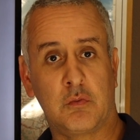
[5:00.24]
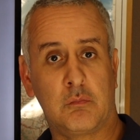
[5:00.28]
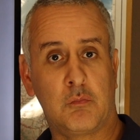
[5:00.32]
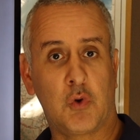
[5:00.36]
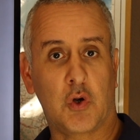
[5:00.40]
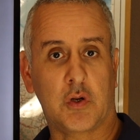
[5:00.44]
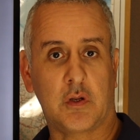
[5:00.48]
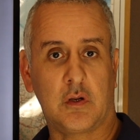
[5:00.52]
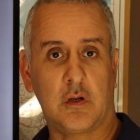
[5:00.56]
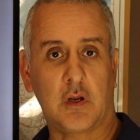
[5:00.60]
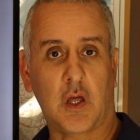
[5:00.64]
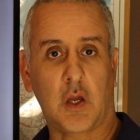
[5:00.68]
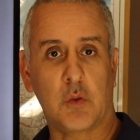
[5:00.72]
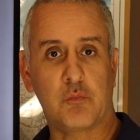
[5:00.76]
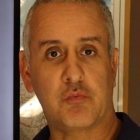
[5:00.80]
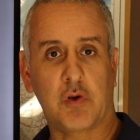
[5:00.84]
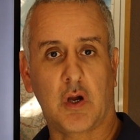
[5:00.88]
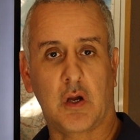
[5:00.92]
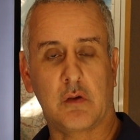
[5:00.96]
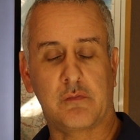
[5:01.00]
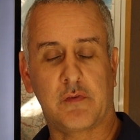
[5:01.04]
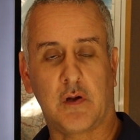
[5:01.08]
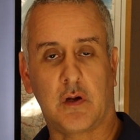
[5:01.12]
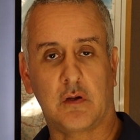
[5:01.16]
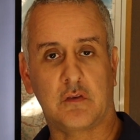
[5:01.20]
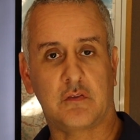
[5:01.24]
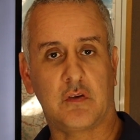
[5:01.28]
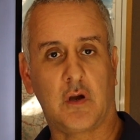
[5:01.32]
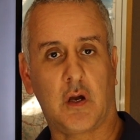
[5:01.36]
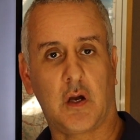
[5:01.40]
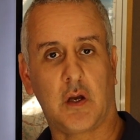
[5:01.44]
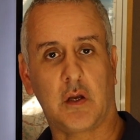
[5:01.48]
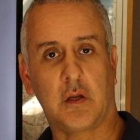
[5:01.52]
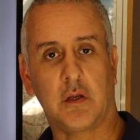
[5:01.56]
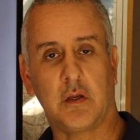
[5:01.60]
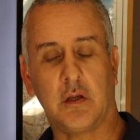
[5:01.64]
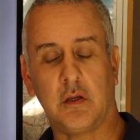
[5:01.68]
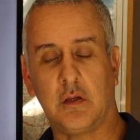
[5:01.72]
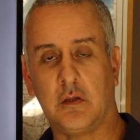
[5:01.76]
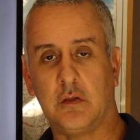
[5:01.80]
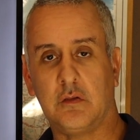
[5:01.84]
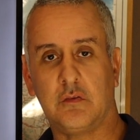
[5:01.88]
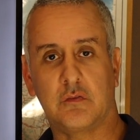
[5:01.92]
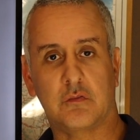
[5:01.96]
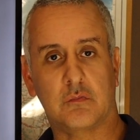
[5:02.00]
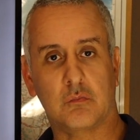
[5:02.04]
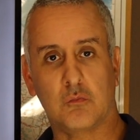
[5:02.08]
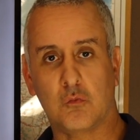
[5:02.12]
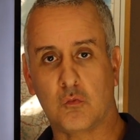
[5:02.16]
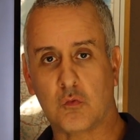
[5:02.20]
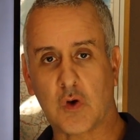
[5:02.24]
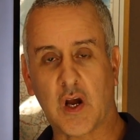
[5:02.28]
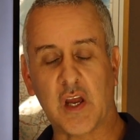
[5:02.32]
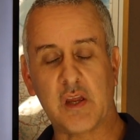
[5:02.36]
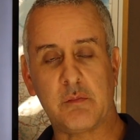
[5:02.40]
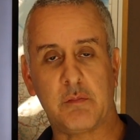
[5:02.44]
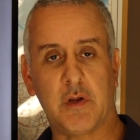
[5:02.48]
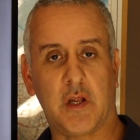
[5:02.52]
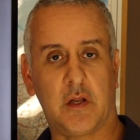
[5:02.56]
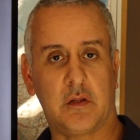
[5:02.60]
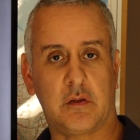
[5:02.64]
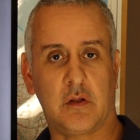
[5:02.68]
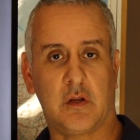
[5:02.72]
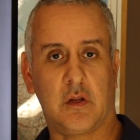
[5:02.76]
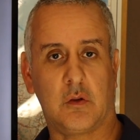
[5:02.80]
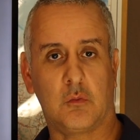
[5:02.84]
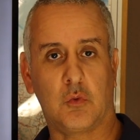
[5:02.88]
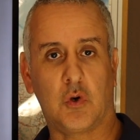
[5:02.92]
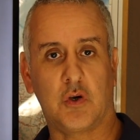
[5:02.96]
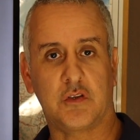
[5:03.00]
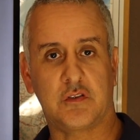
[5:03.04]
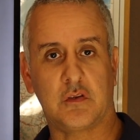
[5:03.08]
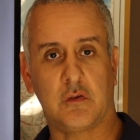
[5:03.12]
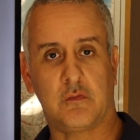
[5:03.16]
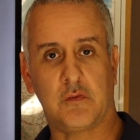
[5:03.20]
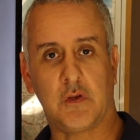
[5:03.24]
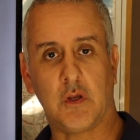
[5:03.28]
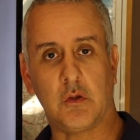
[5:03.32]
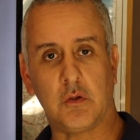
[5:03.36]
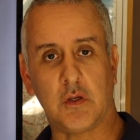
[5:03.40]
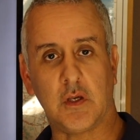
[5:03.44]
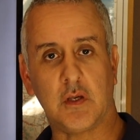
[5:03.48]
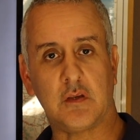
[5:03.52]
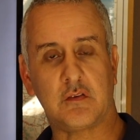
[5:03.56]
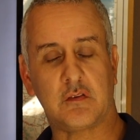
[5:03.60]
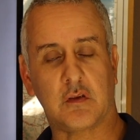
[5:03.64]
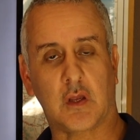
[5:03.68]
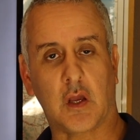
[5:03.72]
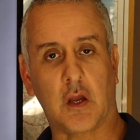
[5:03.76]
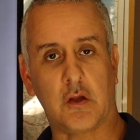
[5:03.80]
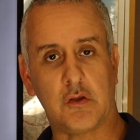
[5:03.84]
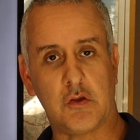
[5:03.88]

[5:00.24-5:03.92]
modern low profile tyre is way better than it was a few years ago.